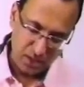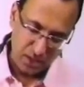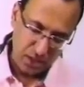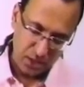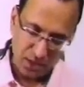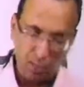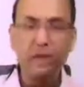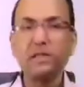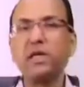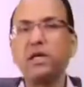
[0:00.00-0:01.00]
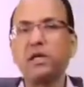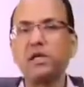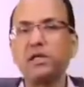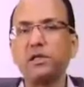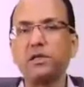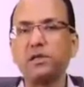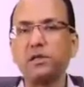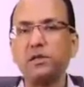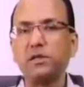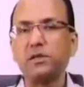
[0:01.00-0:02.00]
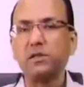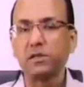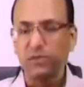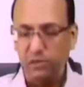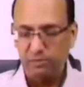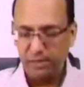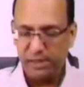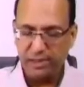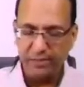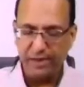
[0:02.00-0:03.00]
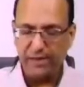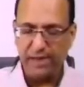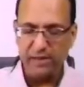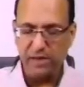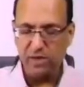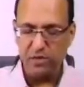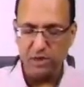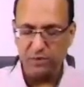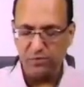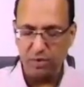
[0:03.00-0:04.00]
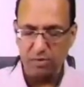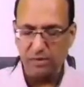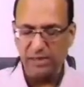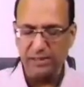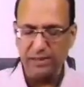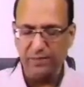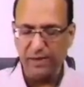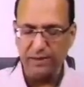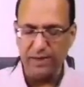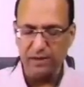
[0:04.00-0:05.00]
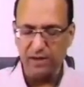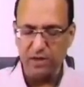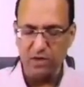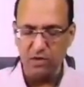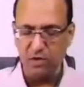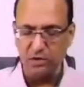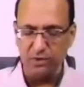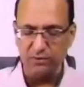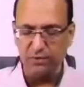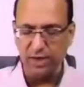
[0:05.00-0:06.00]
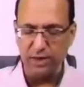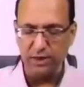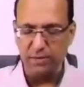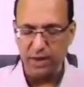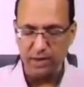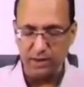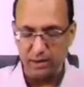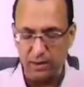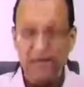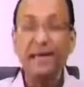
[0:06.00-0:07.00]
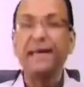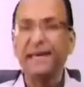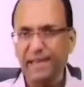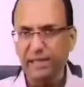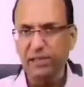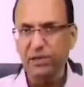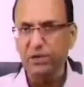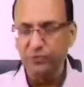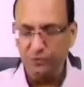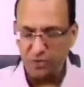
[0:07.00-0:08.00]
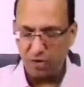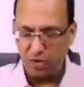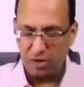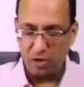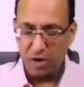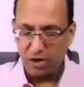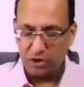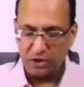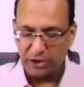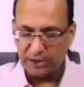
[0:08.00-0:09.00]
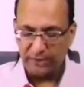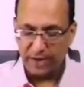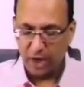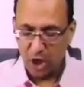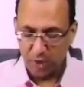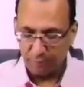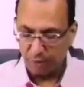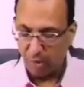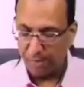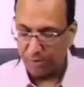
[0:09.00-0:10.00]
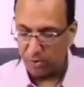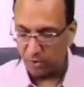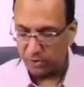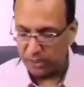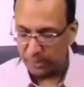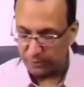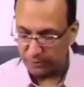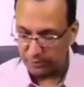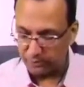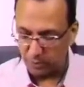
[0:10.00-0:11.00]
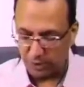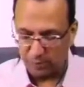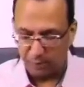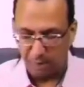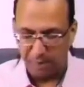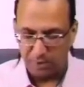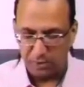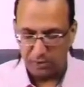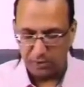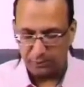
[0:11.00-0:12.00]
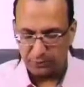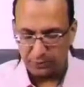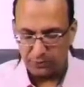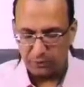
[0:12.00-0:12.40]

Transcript: Then what is the mesencephalic sensory nucleus for? Mesencephalic sensory nucleus of trigeminal is for receiving proprioception. What is proprioception?